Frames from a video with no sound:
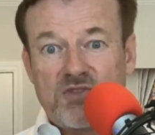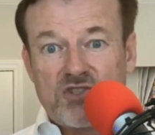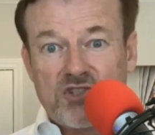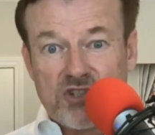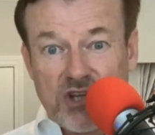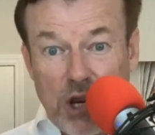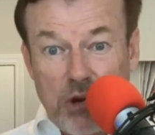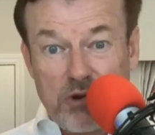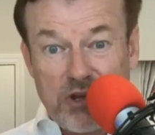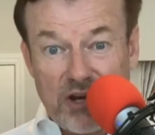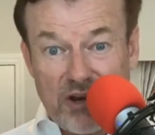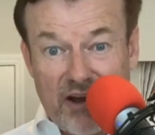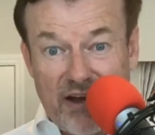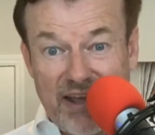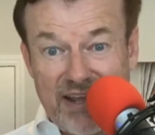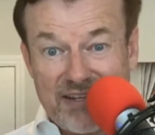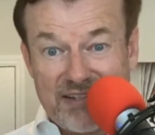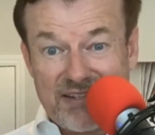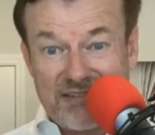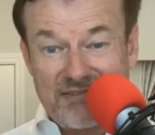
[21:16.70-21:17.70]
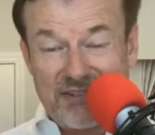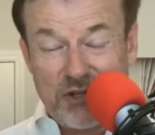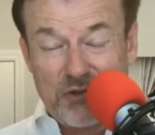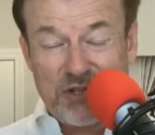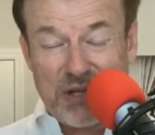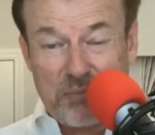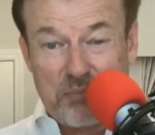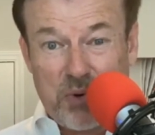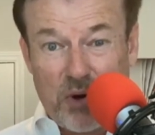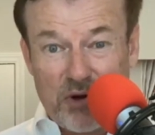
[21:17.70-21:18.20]
tokenize
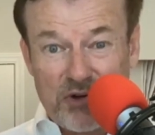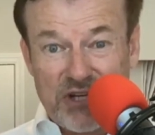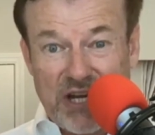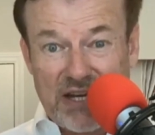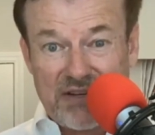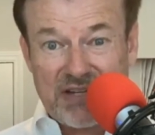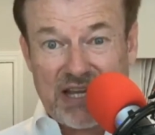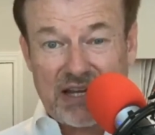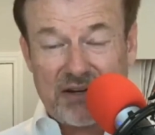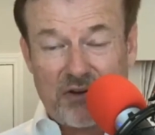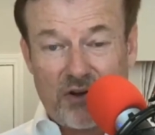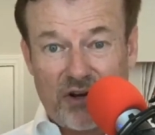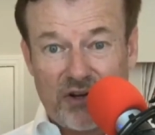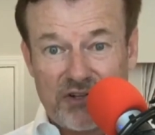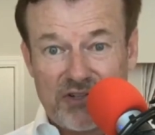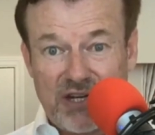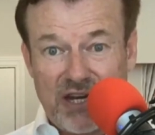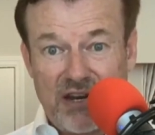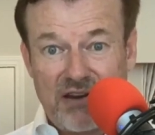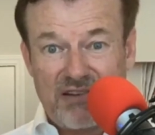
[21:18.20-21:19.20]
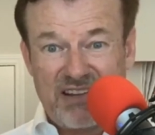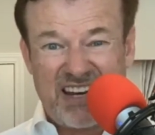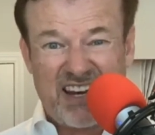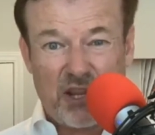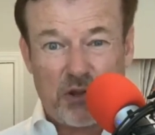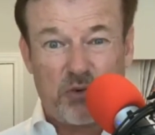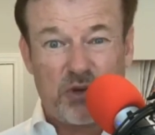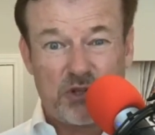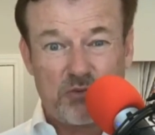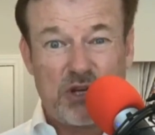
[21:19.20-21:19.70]
using blockchain technology. In
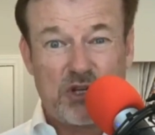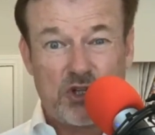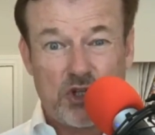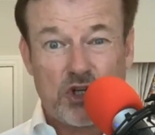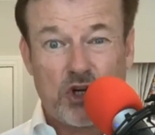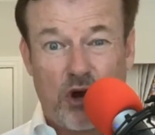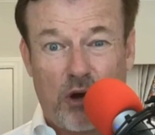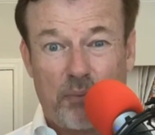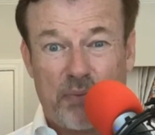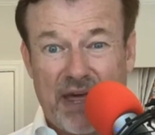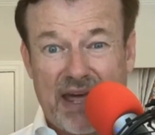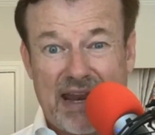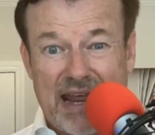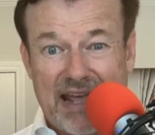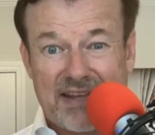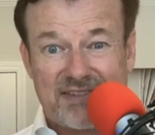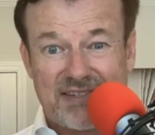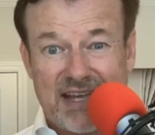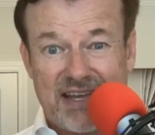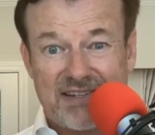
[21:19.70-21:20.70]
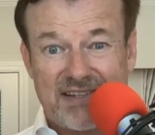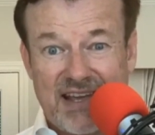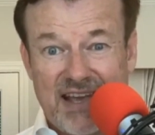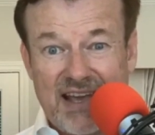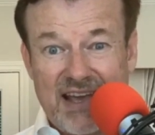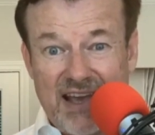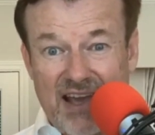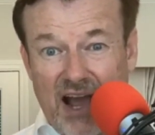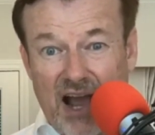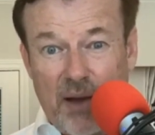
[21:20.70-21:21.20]
other words, we chop that asset
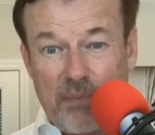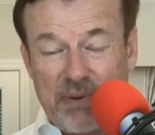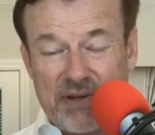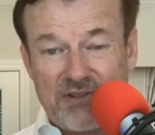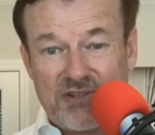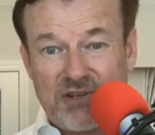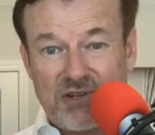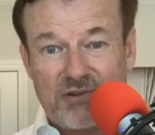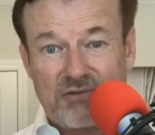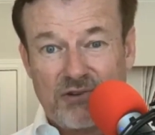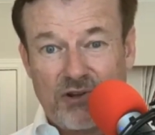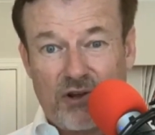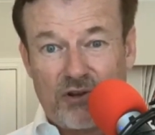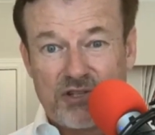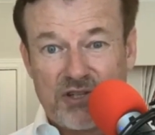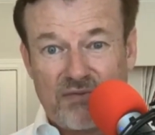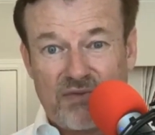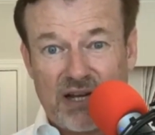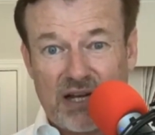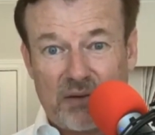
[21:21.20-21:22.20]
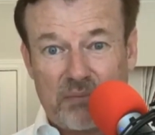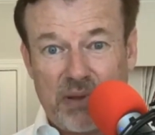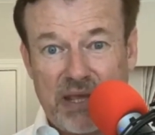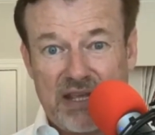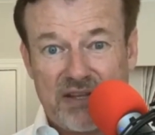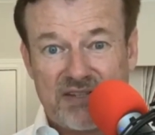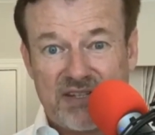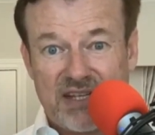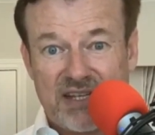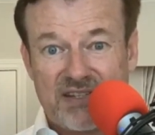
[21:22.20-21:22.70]
up into lots of little
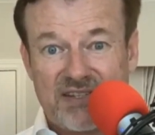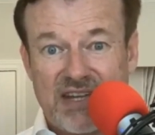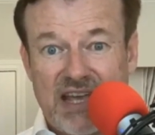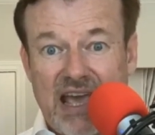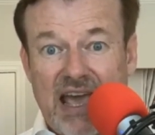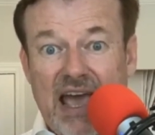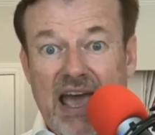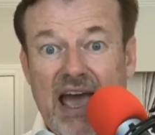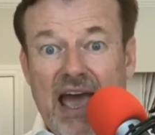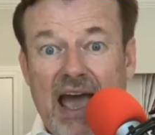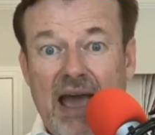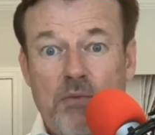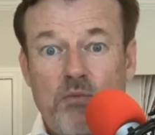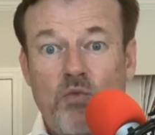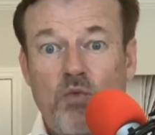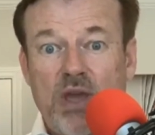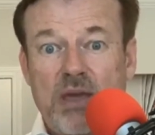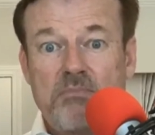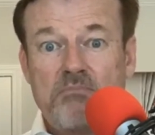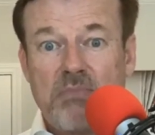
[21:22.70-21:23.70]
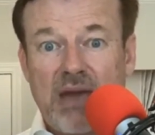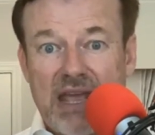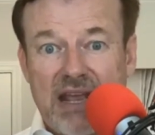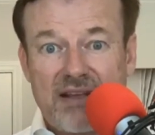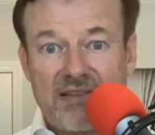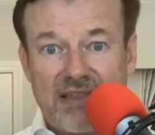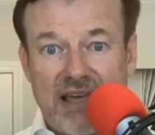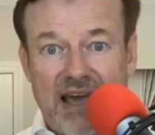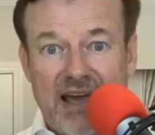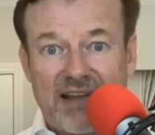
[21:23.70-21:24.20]
pieces and we
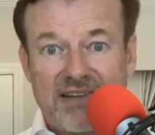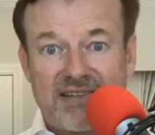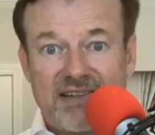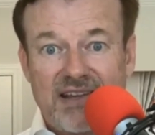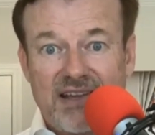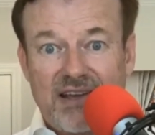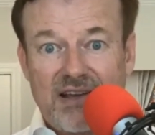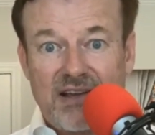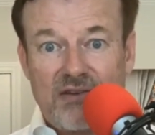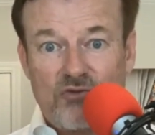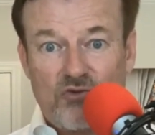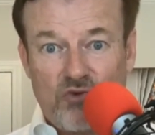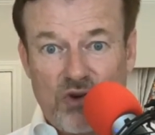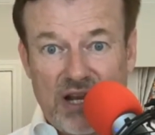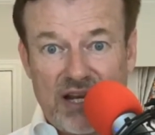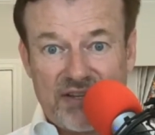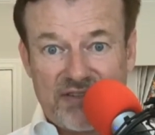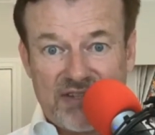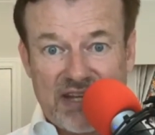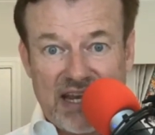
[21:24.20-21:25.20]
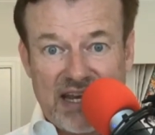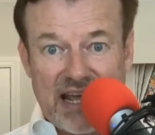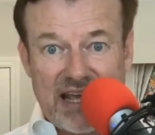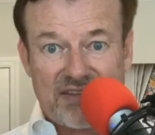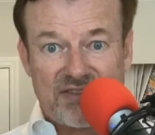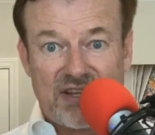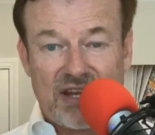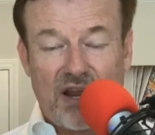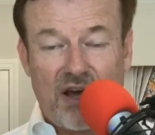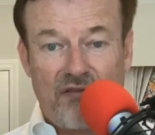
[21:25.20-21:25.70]
make that real estate
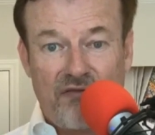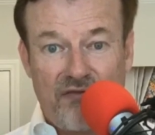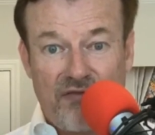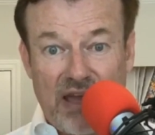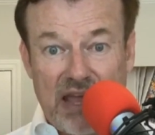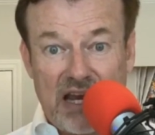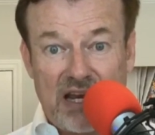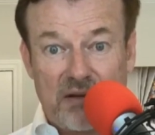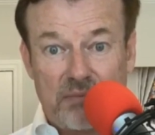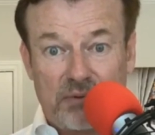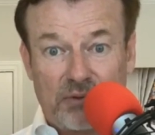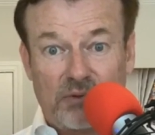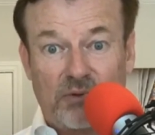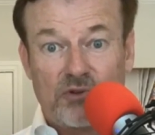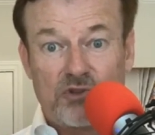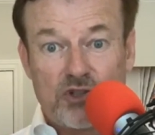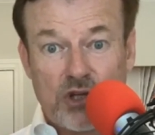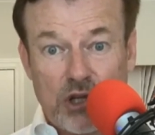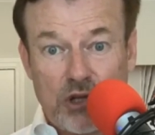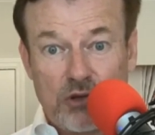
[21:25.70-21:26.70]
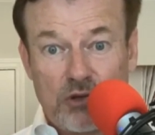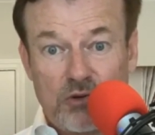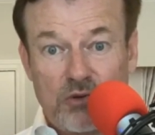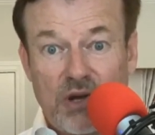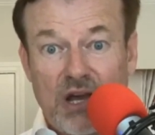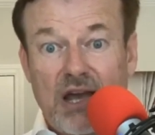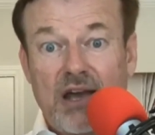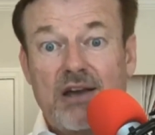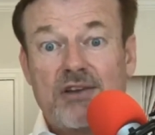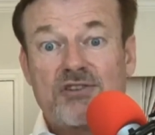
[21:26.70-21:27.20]
asset available to
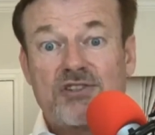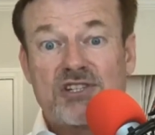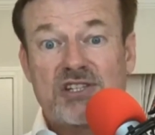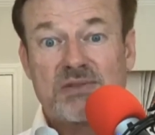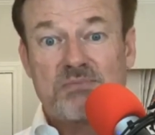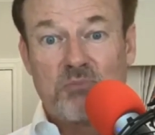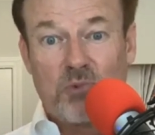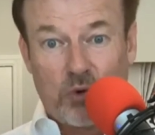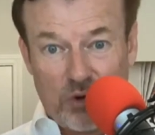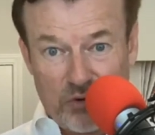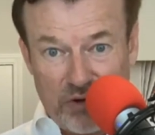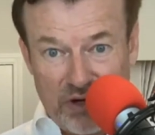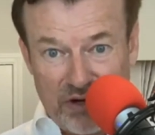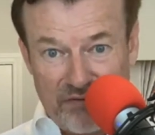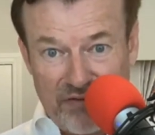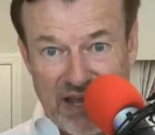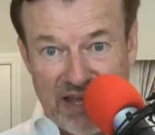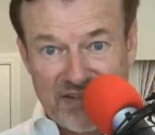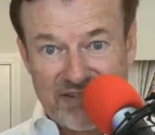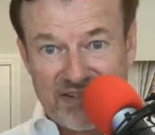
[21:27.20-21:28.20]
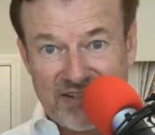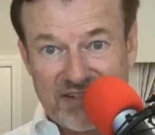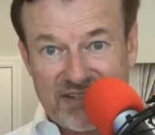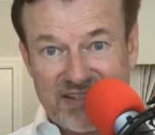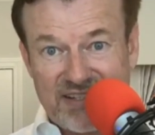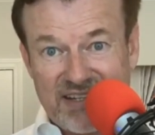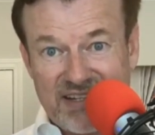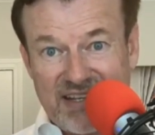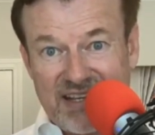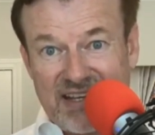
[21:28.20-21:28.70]
smaller
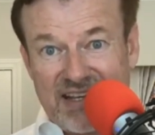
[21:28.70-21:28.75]
investors.